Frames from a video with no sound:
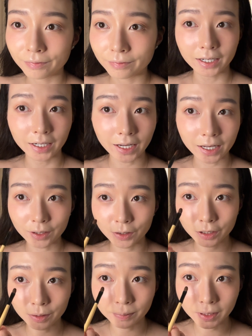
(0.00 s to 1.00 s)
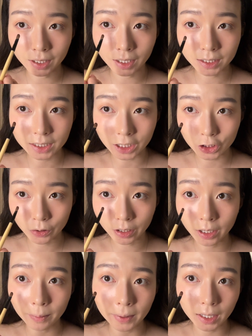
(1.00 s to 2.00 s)
Then again, gonna be
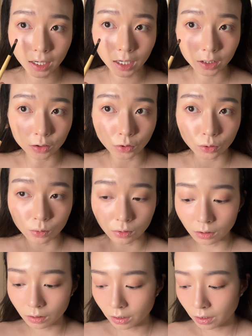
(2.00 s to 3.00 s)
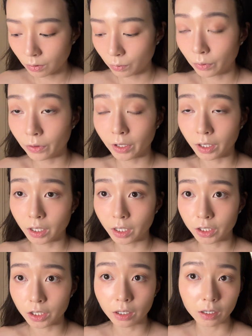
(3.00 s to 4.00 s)
accentuating my aegyo sole with like
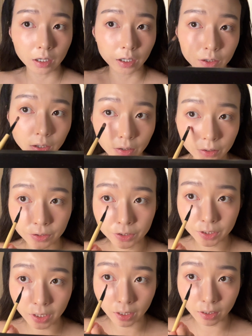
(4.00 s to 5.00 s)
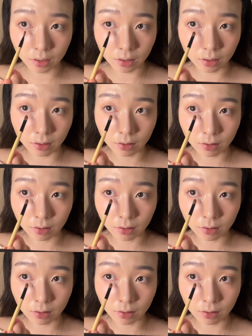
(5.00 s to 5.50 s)
a darker shade.